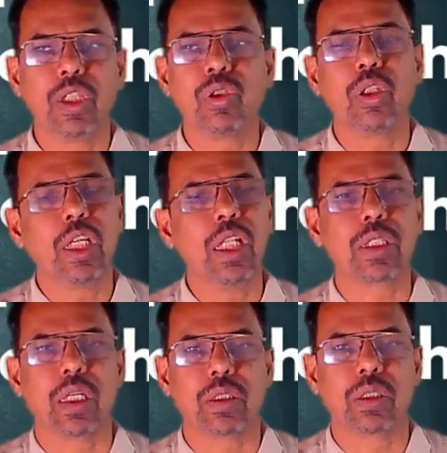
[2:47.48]
ratio
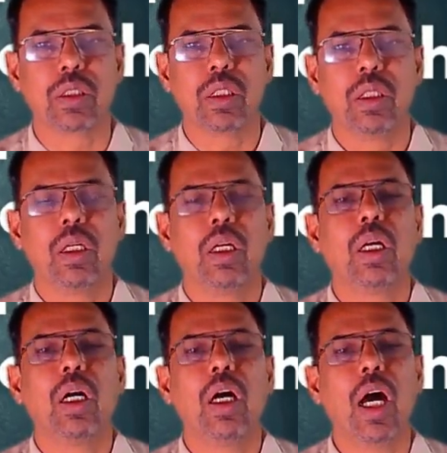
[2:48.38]
tells us?
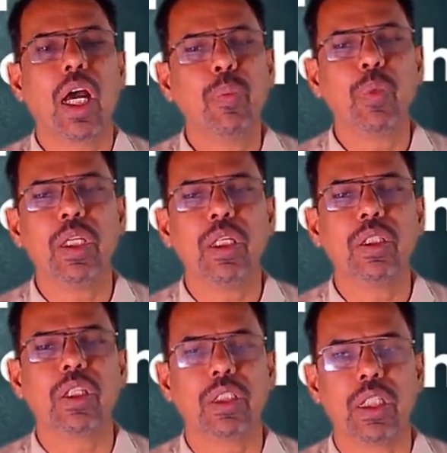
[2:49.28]
A high
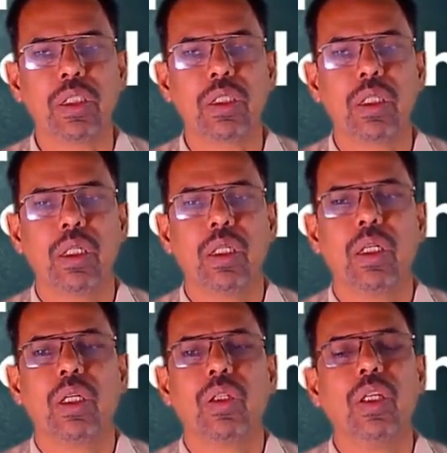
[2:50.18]
PE suggests
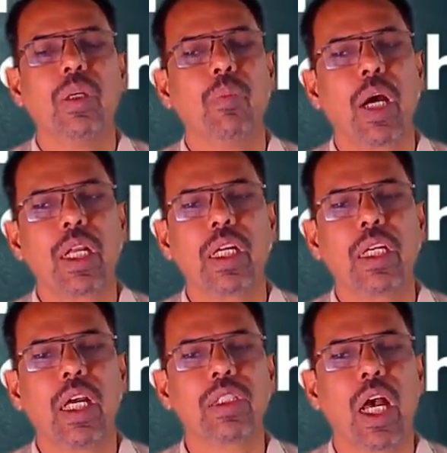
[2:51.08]
the
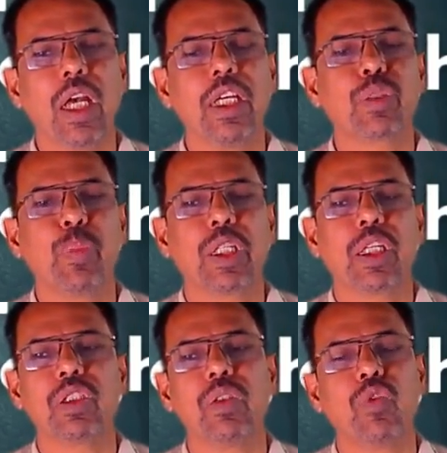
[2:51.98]
market has high
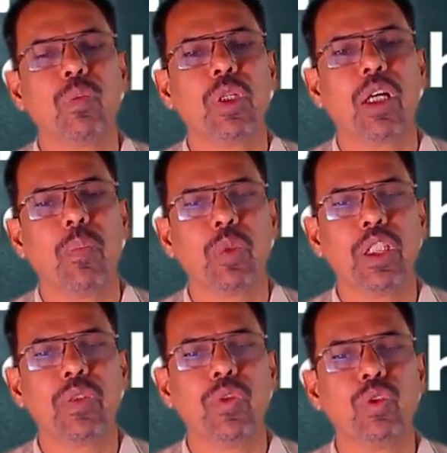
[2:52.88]
expectation from the
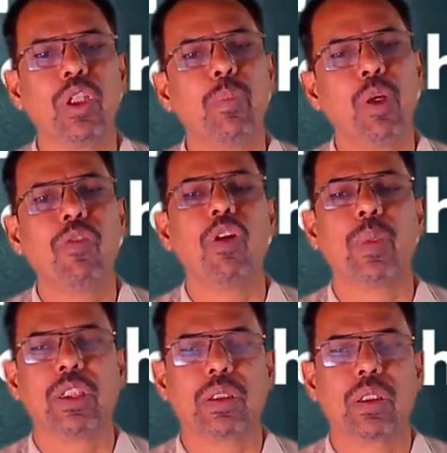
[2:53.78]
company's future
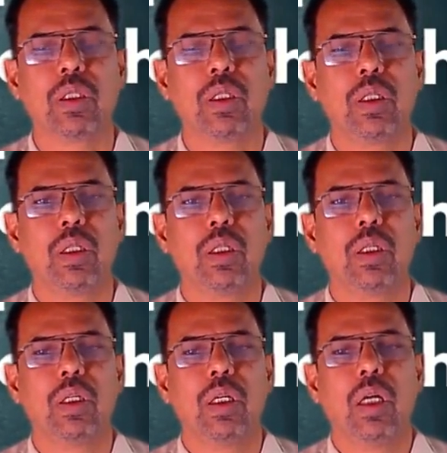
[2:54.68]
performance.
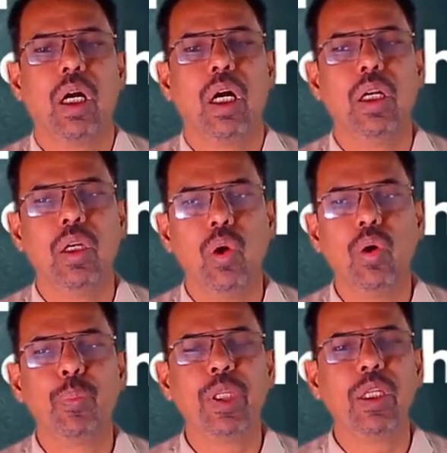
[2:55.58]
A
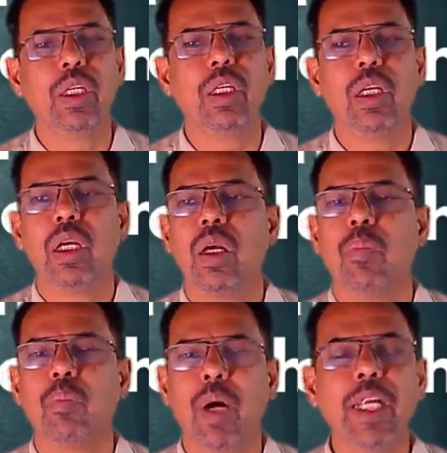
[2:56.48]
low PE
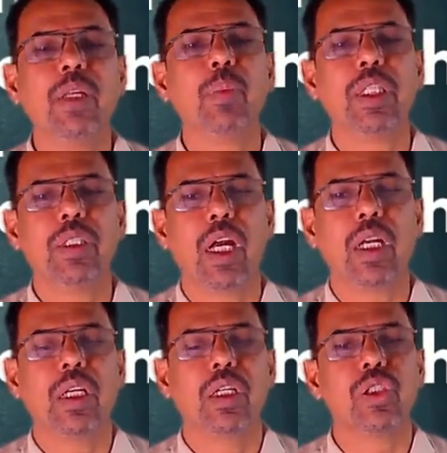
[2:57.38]
might mean
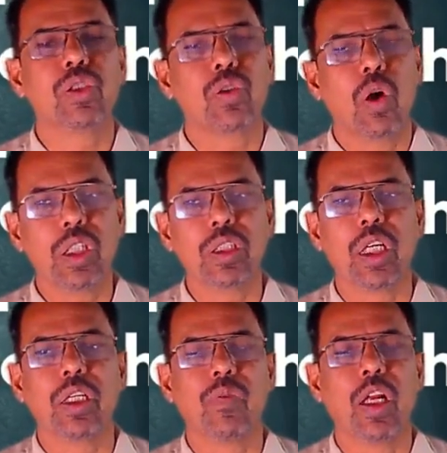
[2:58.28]
that stock is
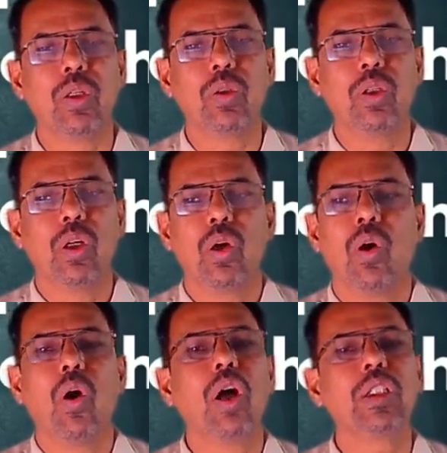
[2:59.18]
undervalued
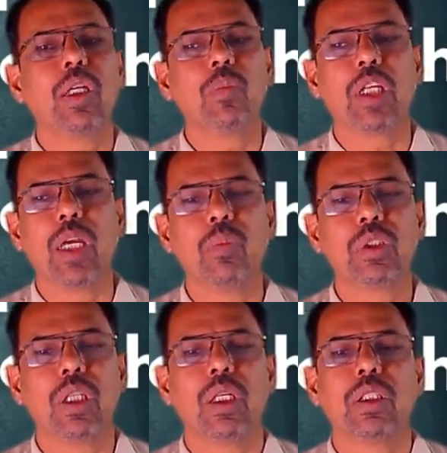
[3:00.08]
or
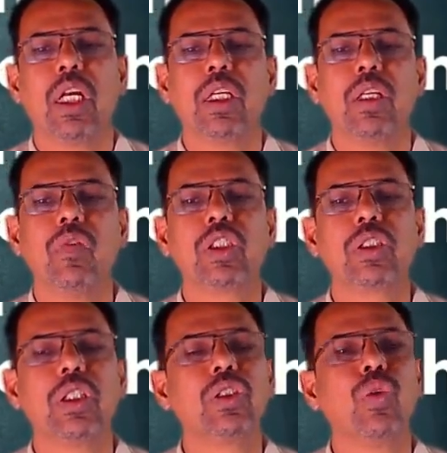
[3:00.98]
sometimes that
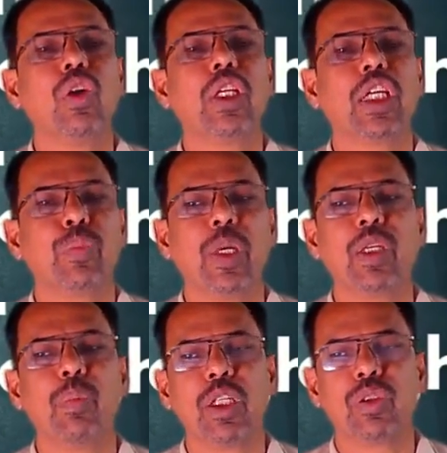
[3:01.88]
investors don't
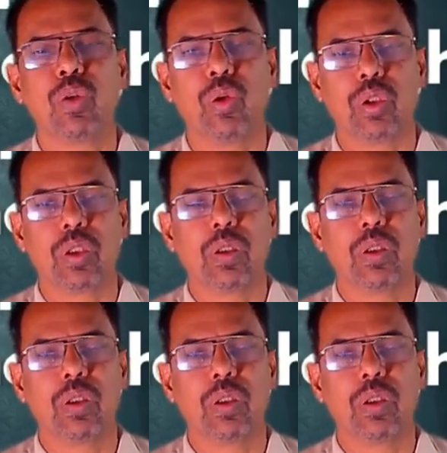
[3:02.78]
expect much growth.